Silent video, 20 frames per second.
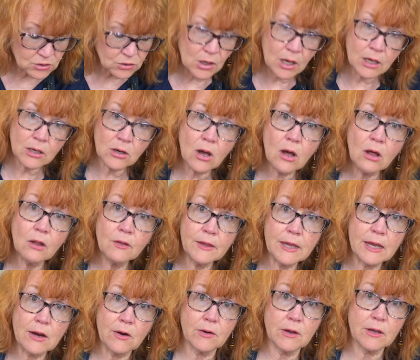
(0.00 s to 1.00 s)
not all
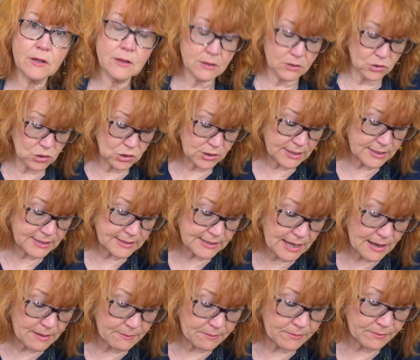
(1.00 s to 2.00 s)
the areas, just
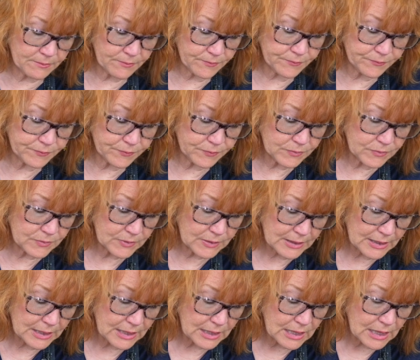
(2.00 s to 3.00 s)
some,
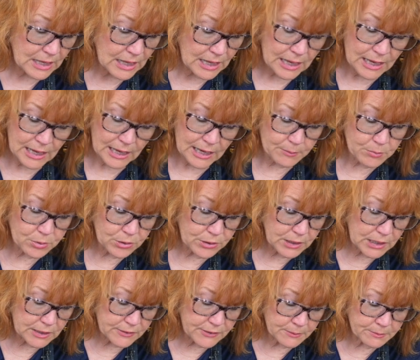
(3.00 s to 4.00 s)
I
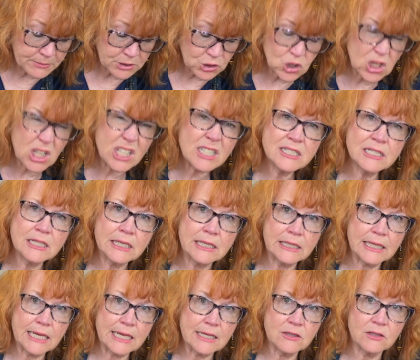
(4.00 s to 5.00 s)
put the magenta
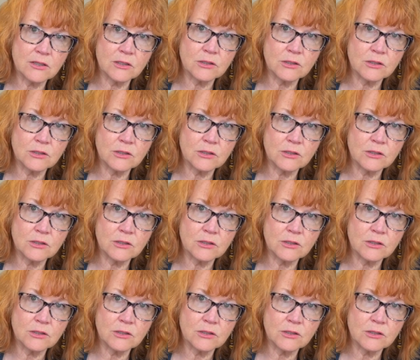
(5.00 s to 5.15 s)
glaze on